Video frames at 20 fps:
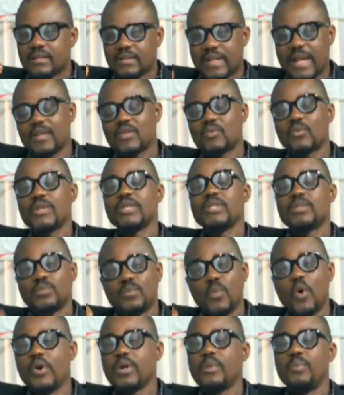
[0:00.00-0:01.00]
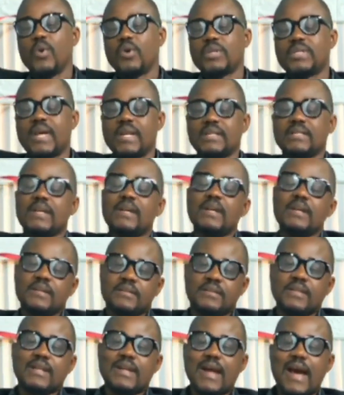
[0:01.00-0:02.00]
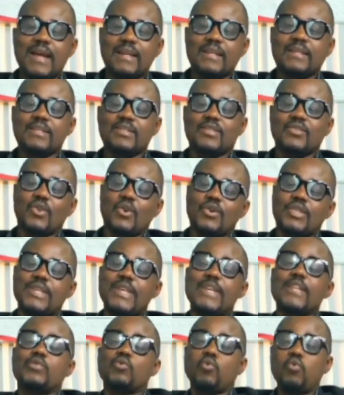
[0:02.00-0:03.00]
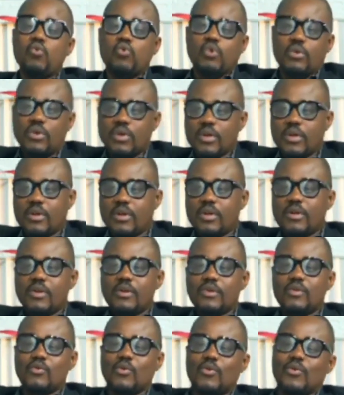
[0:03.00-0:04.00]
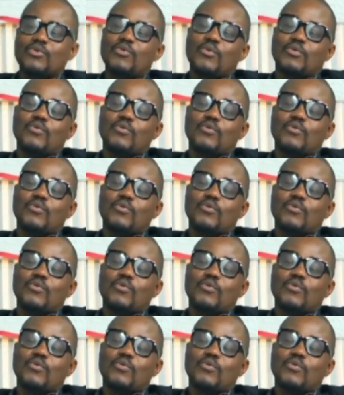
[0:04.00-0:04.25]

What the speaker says: That is what is more important. The card is just a tool to